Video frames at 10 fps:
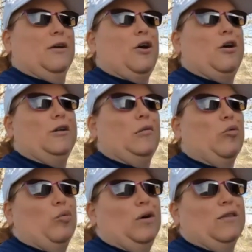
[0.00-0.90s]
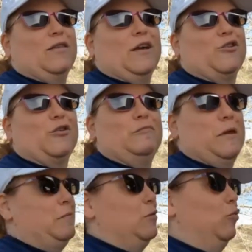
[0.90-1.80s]
con number one section,
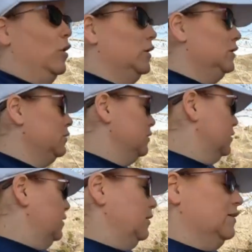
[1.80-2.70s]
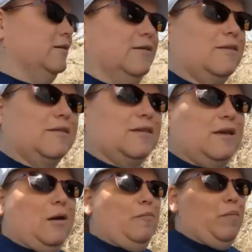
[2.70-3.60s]
maybe one. Is
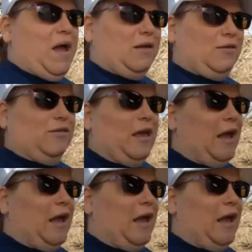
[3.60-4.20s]
Max is